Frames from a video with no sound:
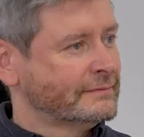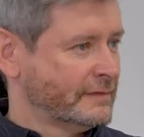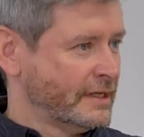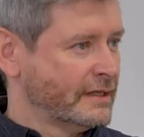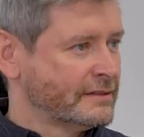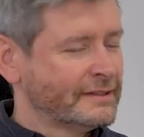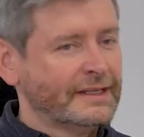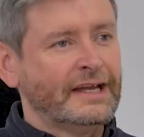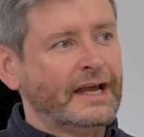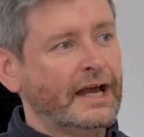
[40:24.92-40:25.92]
Yes.
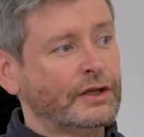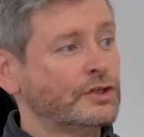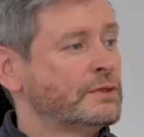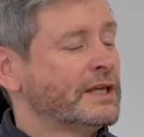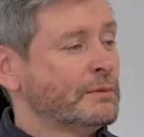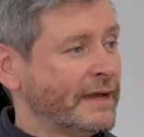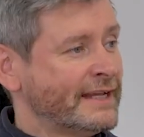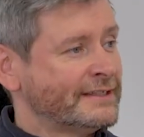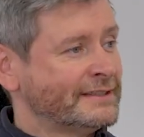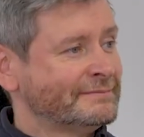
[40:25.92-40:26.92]
Could you make them
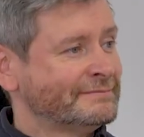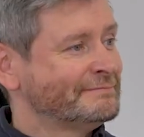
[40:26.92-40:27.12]
better?